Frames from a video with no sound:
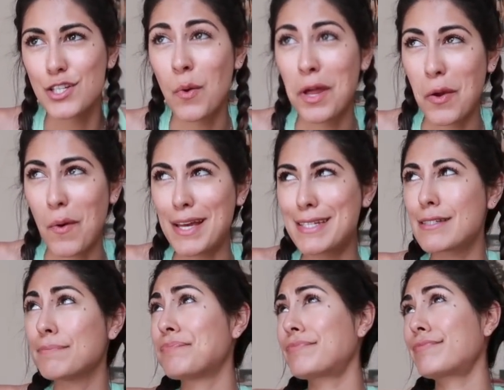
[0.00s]
So anyways,
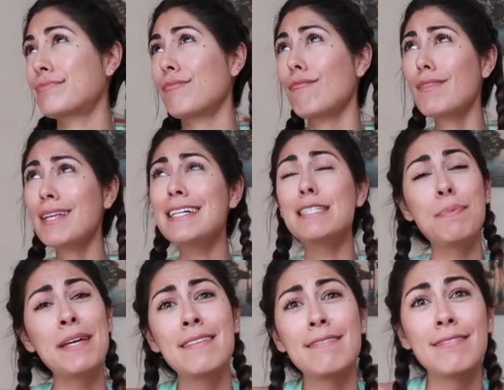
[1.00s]
it's
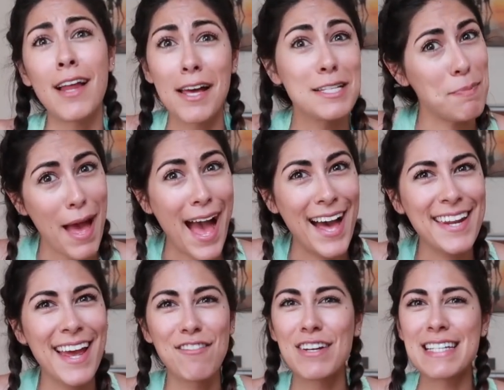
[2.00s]
been not as
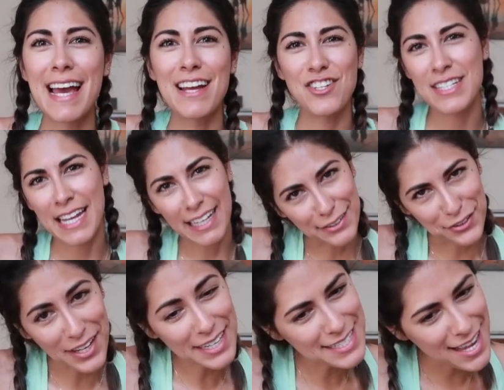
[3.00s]
bad. Every day I just take a
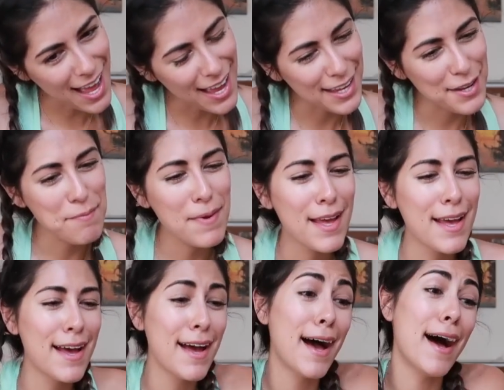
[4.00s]
little at a time.
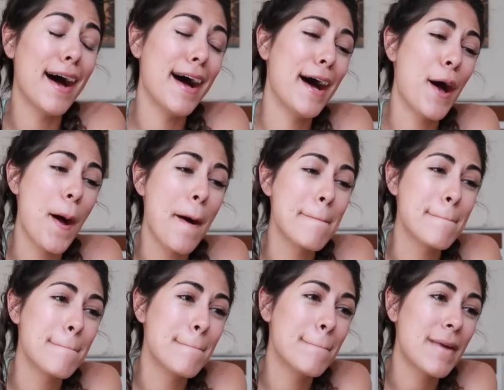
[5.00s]

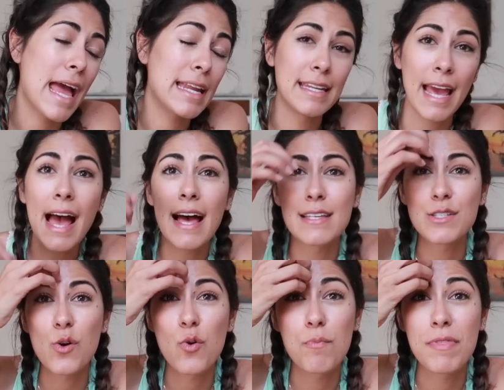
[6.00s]
Um, and yeah,
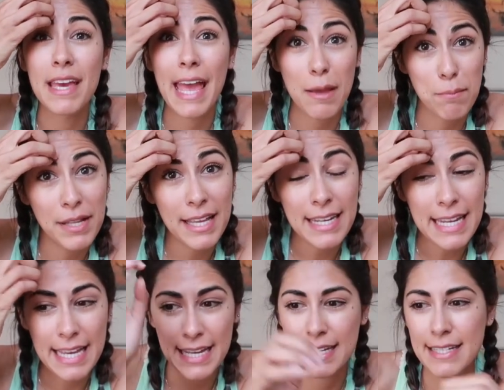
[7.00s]
so the game plan
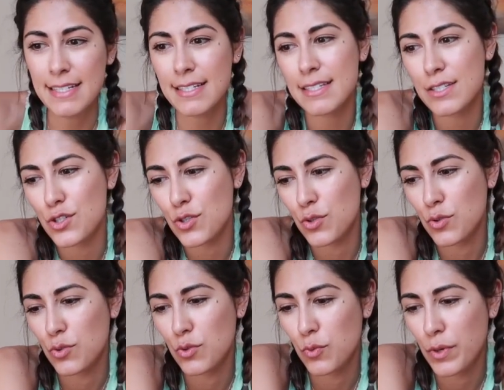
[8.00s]
is
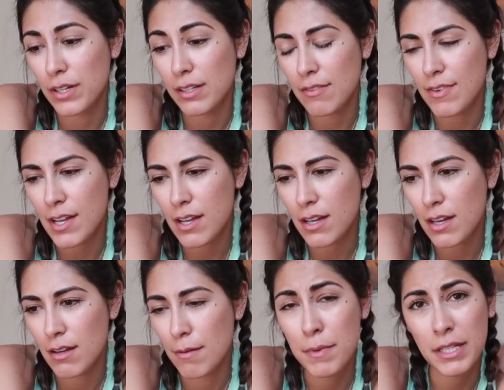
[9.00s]
to, we're leaving,
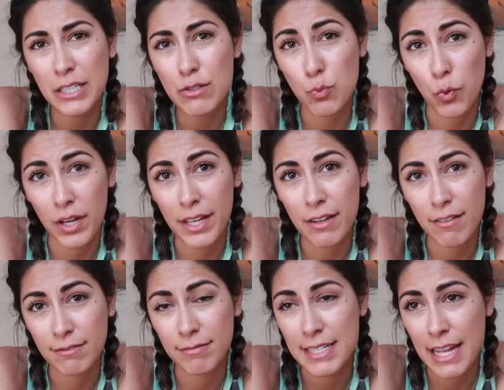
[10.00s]
is
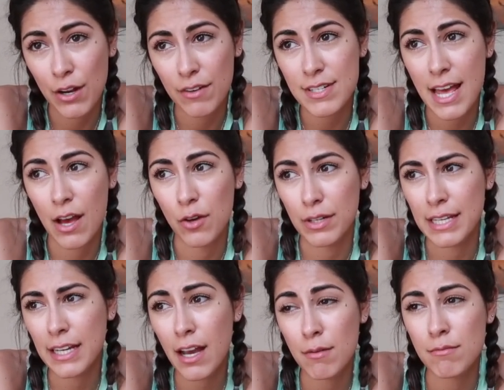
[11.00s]
working, he's out of town.
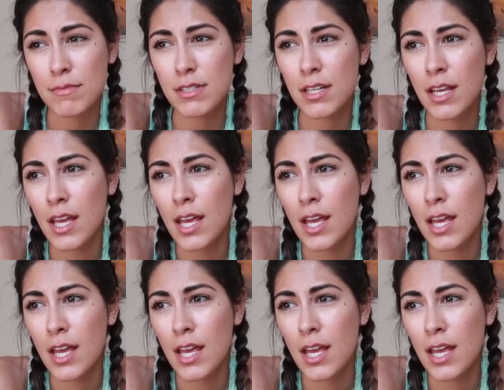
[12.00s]
He comes